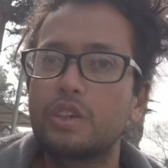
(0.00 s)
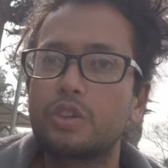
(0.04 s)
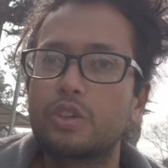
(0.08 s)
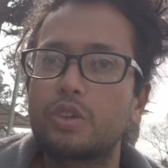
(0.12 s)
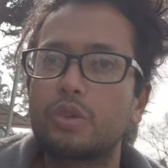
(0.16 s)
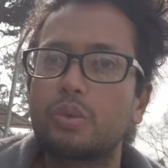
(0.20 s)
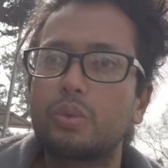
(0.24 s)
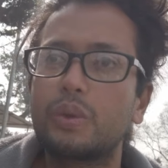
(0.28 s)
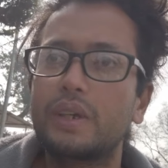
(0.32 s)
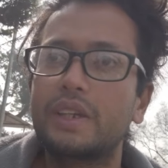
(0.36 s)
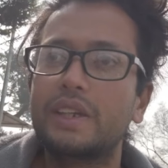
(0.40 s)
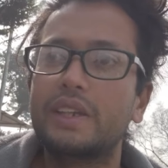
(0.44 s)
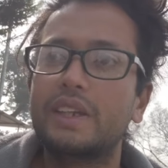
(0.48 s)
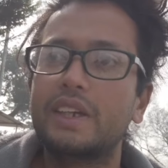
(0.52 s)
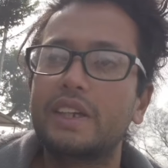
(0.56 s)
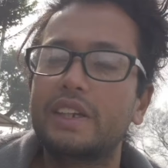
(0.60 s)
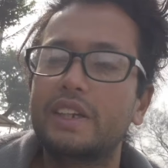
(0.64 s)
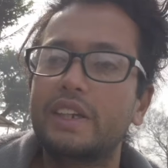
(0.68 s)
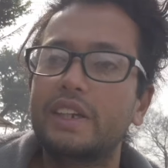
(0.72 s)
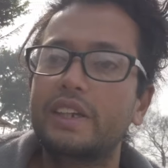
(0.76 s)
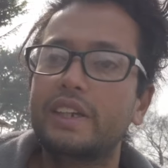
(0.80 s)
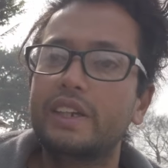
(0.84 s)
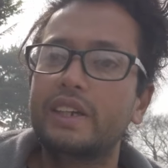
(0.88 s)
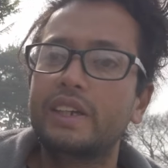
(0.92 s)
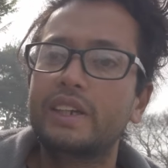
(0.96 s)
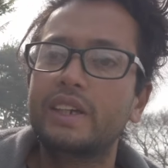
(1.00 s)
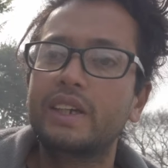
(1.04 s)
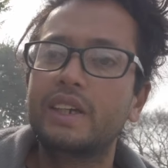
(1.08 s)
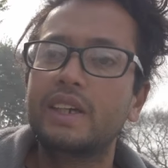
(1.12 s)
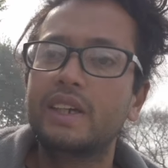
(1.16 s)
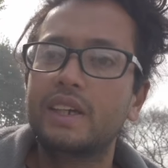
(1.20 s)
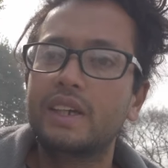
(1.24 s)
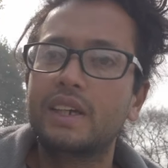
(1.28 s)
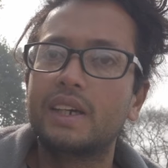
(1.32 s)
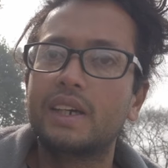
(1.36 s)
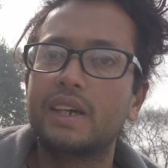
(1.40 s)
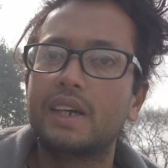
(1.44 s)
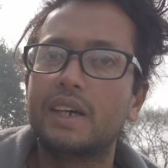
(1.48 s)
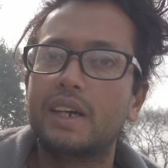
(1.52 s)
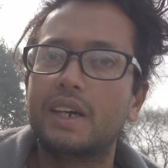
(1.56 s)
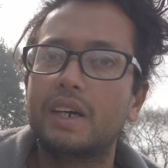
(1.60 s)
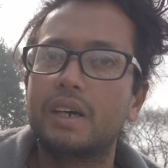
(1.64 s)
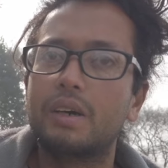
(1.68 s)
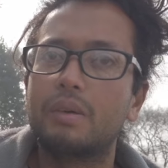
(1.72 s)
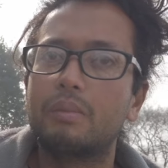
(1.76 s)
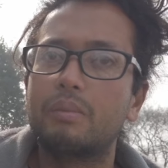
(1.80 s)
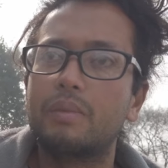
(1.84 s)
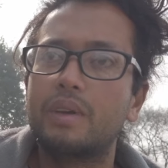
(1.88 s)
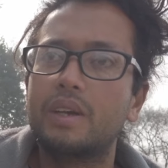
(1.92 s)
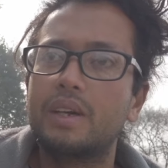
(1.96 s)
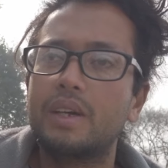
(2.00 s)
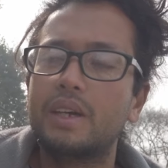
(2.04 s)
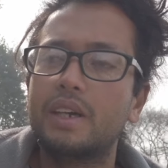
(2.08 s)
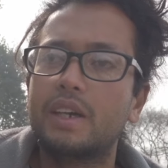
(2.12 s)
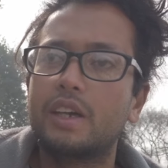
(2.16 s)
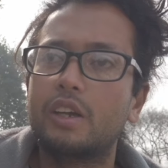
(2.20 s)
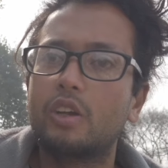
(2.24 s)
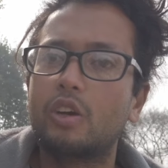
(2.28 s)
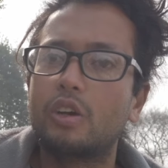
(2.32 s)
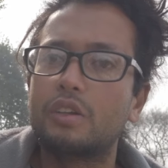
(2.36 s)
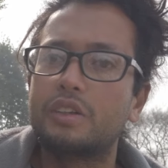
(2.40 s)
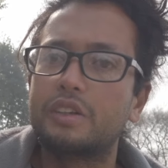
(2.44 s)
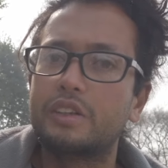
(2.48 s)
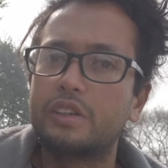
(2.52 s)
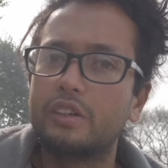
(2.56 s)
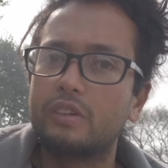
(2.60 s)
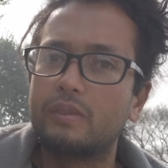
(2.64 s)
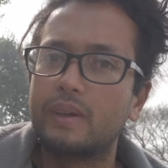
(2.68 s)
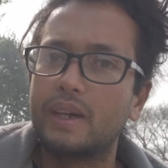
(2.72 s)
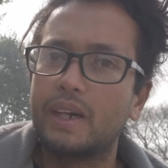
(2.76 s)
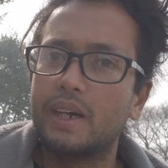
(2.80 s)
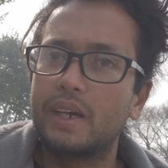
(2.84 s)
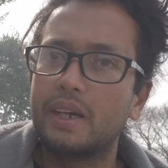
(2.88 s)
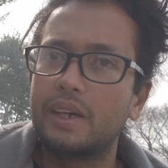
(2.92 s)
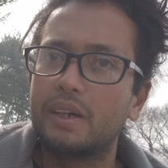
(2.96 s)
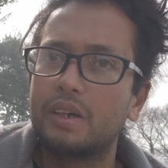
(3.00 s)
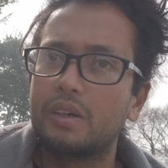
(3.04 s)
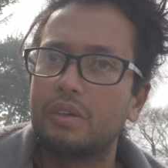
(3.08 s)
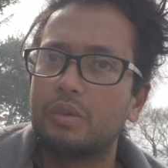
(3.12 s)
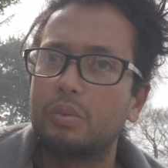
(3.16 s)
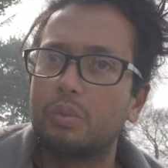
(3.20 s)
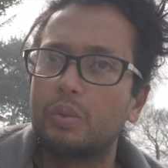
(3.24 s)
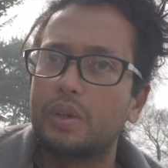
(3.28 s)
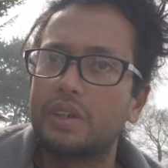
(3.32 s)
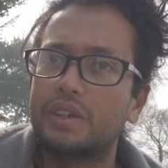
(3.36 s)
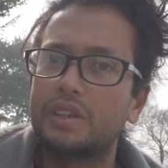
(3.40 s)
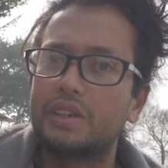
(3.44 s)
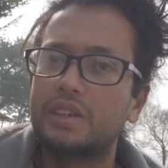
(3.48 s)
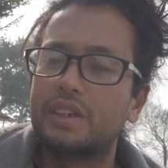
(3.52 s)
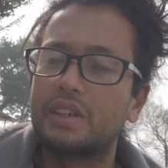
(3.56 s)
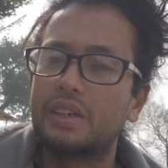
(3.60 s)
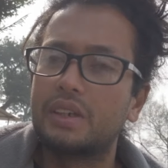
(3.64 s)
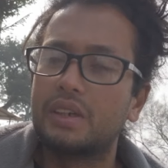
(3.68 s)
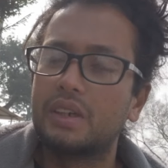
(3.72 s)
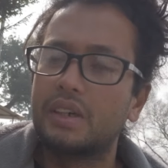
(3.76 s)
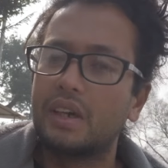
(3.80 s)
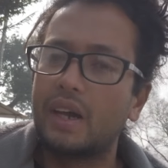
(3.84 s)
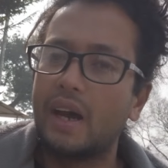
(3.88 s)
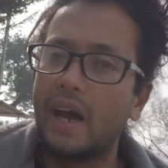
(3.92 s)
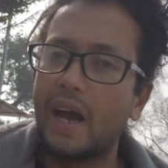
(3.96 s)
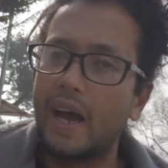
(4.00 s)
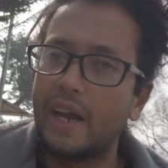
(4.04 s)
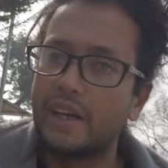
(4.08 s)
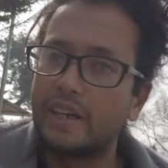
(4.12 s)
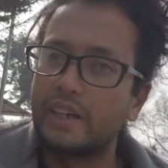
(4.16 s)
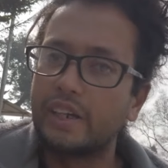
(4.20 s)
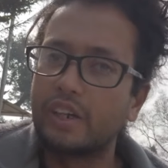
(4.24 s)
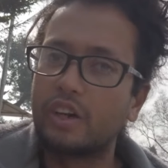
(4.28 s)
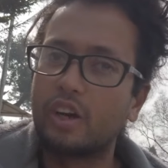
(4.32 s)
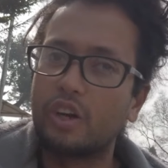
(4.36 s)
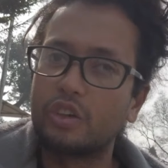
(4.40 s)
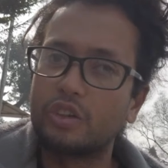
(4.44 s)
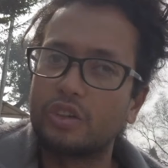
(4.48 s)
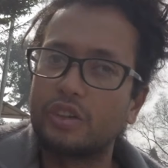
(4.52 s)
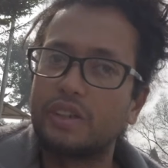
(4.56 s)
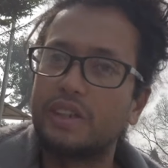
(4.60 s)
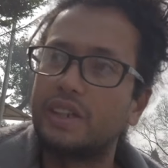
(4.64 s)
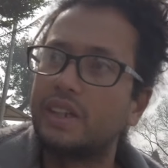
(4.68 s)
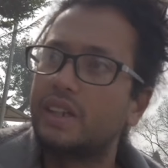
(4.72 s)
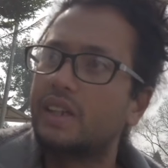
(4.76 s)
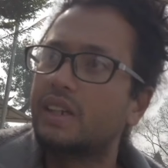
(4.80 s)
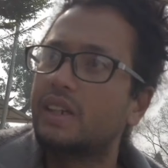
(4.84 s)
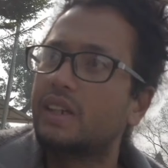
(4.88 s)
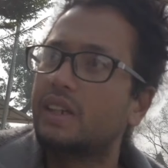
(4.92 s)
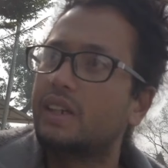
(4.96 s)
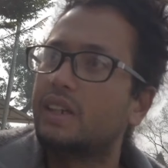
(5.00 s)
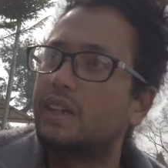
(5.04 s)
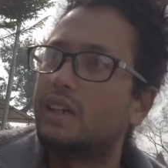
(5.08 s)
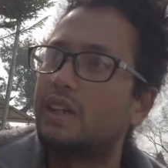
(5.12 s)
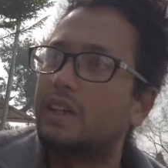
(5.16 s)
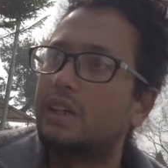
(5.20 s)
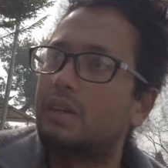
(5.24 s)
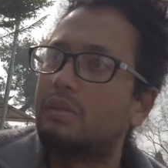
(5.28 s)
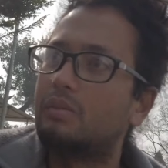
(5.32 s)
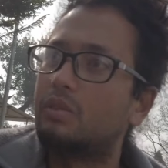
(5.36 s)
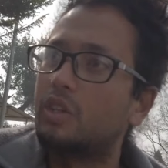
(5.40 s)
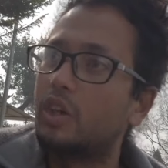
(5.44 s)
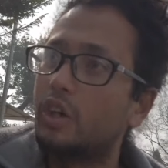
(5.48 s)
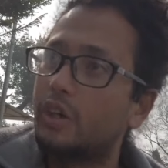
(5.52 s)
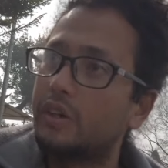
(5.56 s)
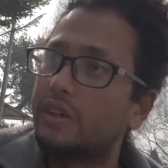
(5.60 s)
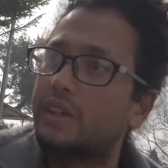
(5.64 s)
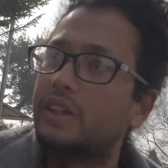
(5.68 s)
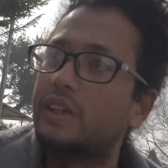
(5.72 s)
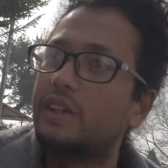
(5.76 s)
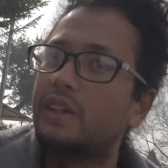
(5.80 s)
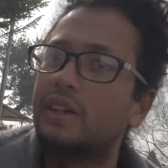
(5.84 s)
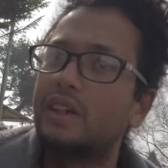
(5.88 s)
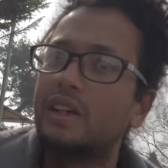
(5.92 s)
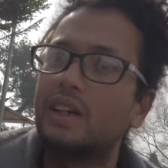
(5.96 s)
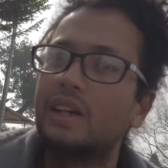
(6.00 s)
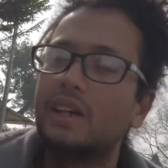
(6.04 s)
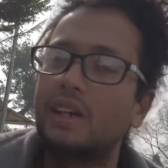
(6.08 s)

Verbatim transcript: So when they did it, uh, Lord Shiva was hiding under the uh, earth.